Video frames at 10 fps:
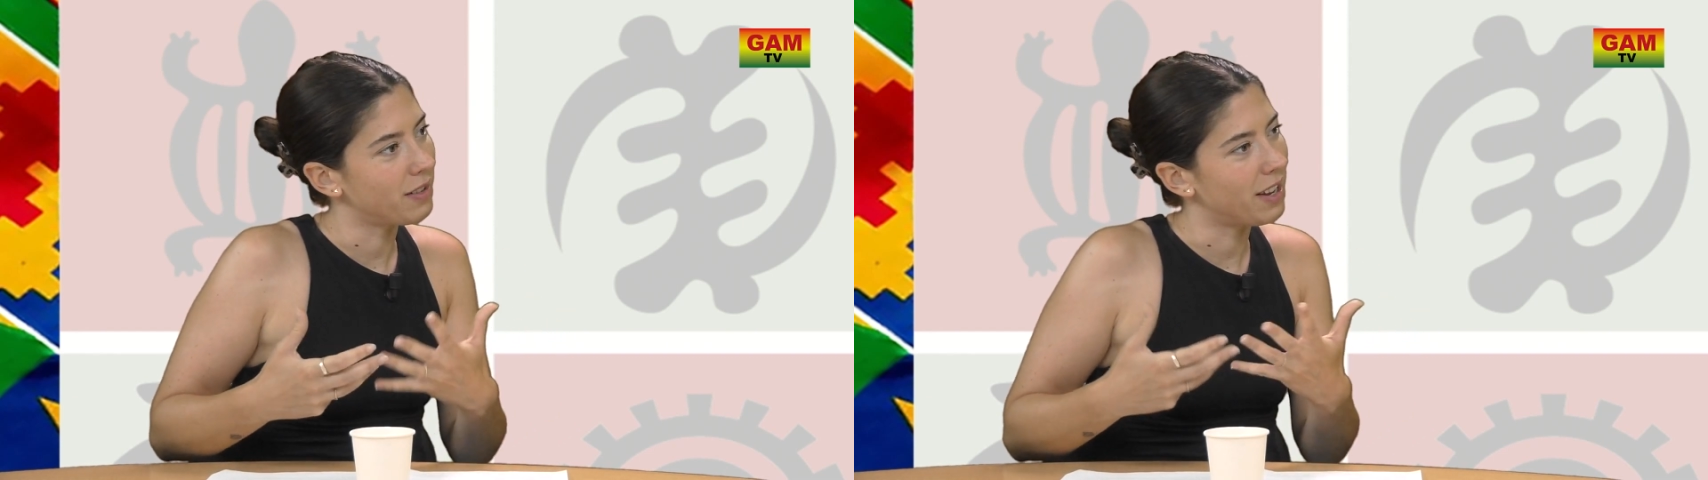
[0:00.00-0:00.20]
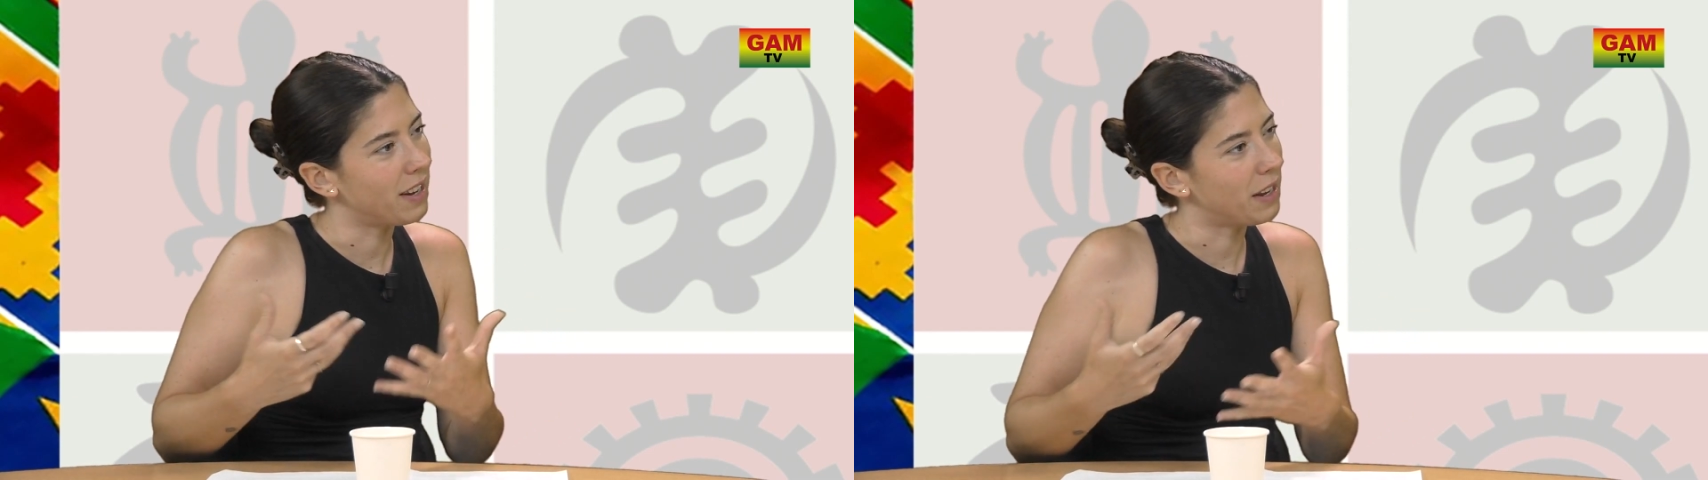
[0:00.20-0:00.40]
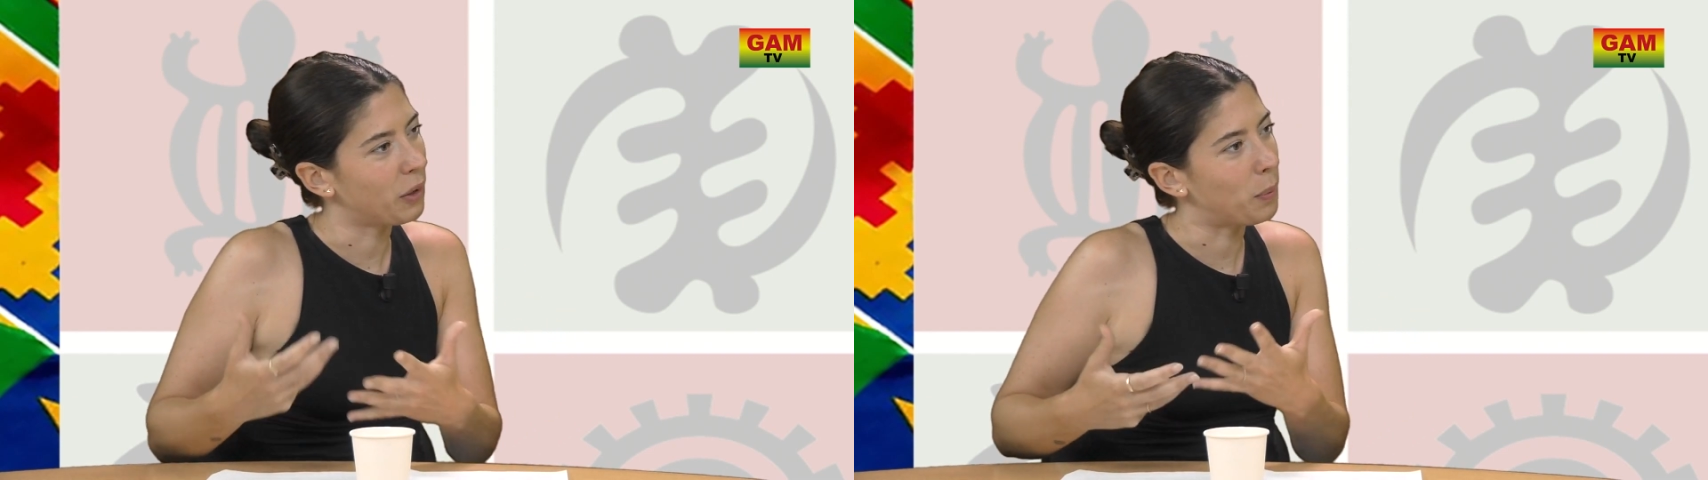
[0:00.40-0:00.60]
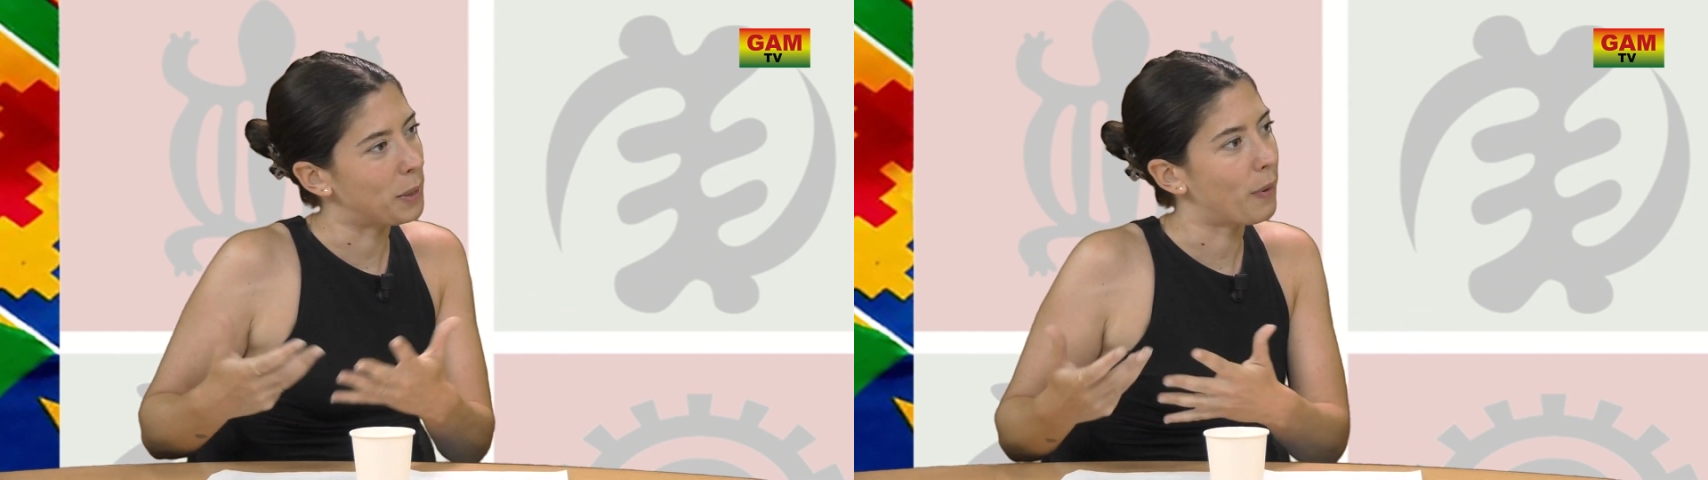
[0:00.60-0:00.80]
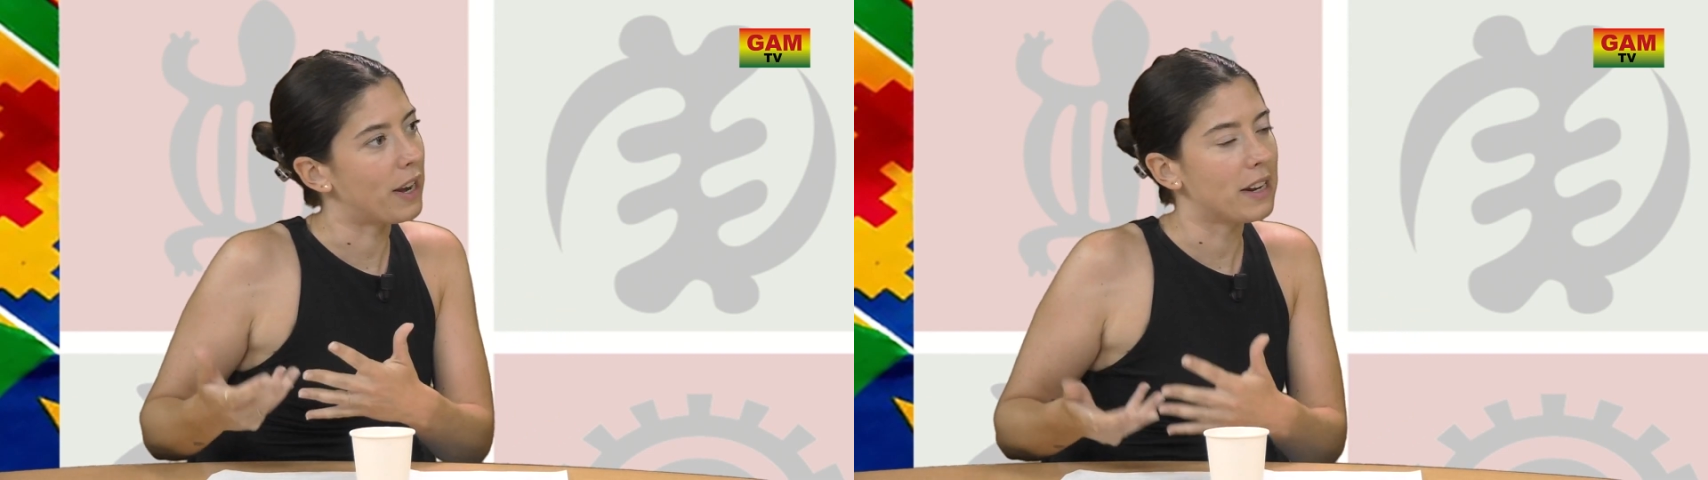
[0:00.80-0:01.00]
little
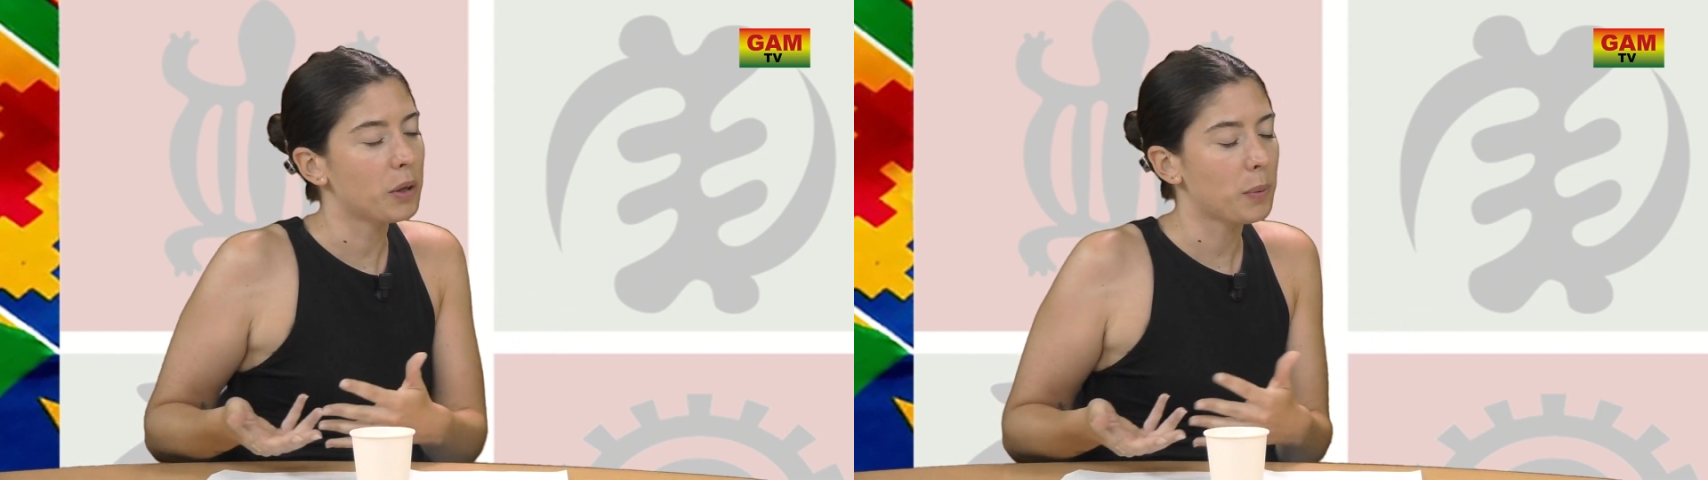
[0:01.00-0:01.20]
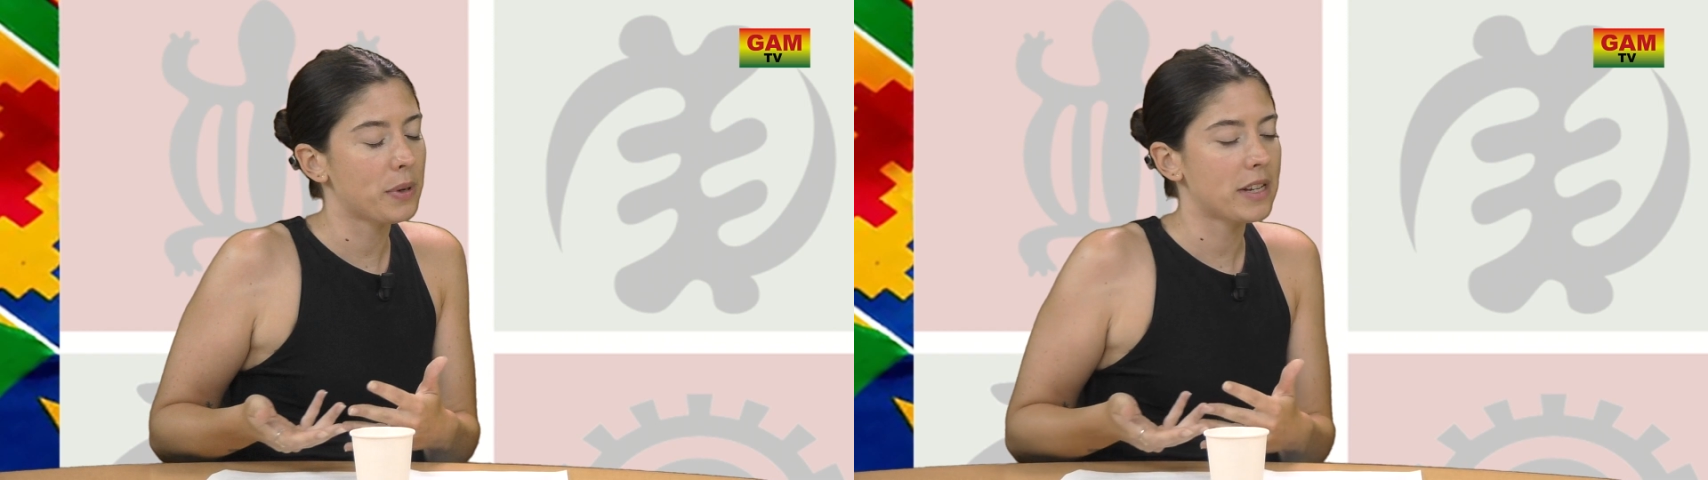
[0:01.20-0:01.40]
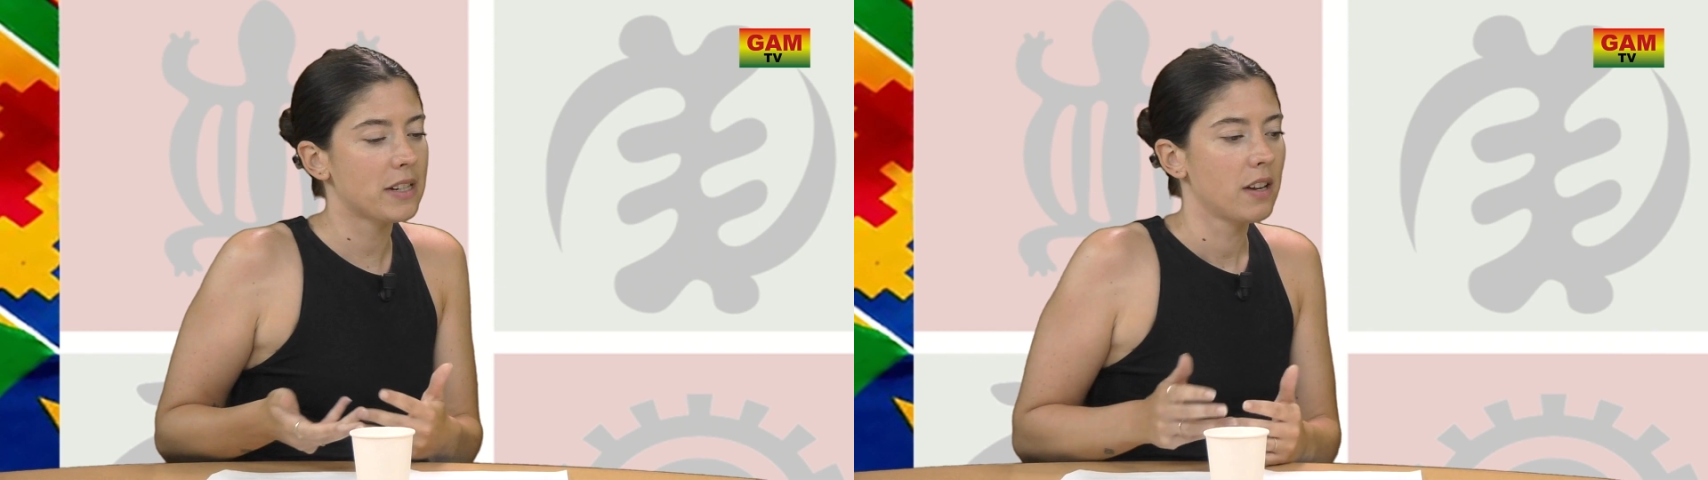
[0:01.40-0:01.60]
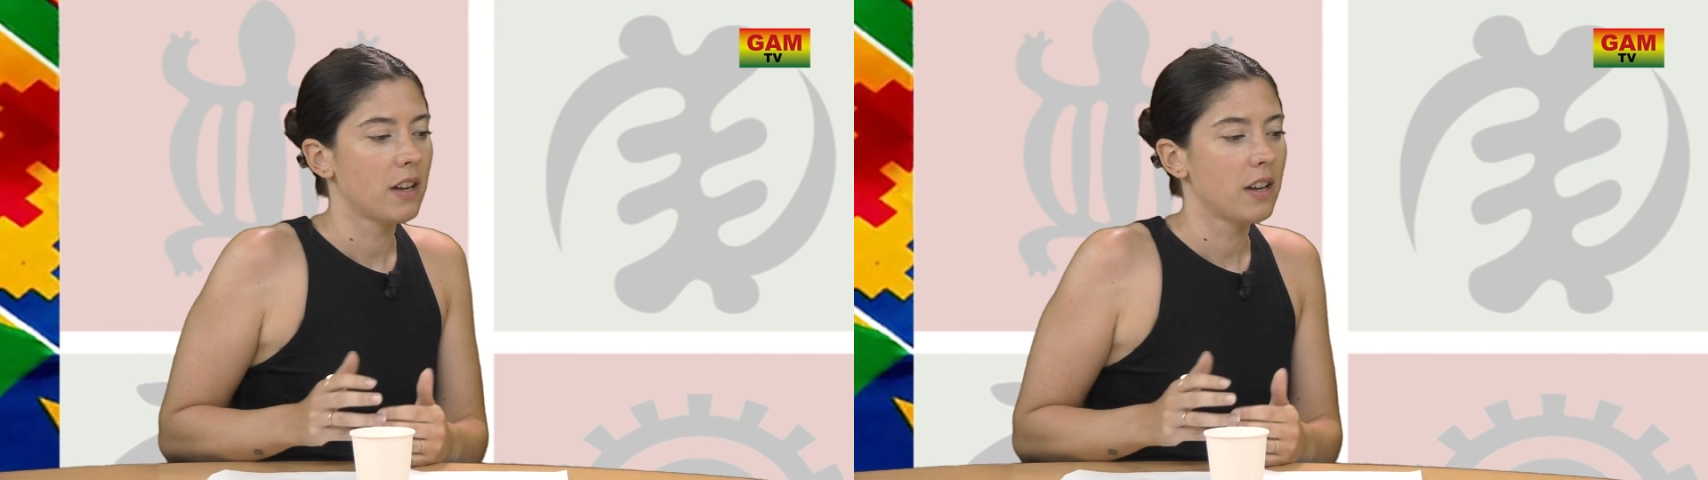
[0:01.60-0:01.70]
bit by little bit,